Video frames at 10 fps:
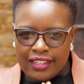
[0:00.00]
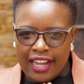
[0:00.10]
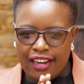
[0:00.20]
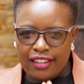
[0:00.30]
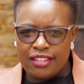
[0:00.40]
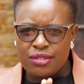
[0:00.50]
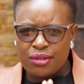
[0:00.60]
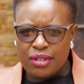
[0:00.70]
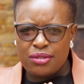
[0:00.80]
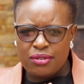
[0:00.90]
And this
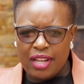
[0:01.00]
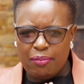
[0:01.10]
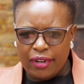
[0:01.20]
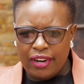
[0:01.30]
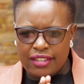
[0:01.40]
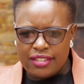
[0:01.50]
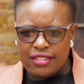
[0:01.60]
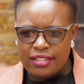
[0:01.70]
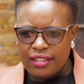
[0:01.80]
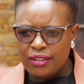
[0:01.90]
goes to the
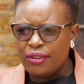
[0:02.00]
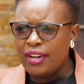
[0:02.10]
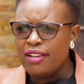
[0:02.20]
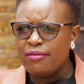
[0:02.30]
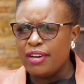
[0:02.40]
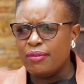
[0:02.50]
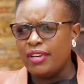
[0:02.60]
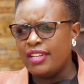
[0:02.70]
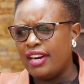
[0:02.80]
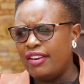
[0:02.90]
parents. You know, even
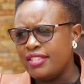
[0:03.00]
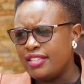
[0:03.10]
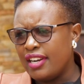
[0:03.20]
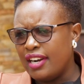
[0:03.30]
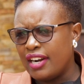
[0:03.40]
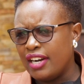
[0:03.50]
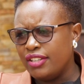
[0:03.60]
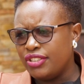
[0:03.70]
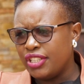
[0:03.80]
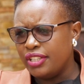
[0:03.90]
when they're raising a
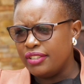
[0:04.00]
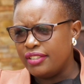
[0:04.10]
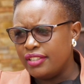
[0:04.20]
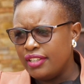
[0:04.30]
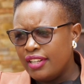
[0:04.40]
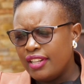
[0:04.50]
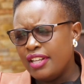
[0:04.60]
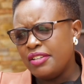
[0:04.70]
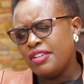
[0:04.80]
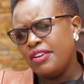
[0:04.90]
girl child,
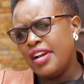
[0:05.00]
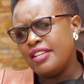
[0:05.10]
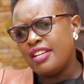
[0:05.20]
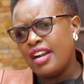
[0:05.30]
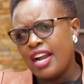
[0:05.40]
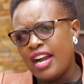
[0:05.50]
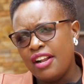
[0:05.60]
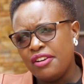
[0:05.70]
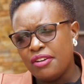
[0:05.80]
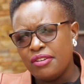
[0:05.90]
they'll tell you, as a
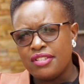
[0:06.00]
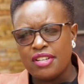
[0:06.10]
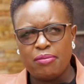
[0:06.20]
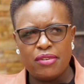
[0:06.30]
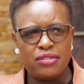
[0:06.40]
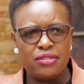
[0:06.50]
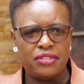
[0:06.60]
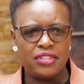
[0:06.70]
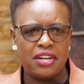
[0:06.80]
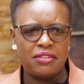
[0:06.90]
girl, you're not supposed to
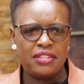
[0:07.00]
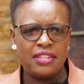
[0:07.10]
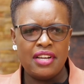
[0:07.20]
shout.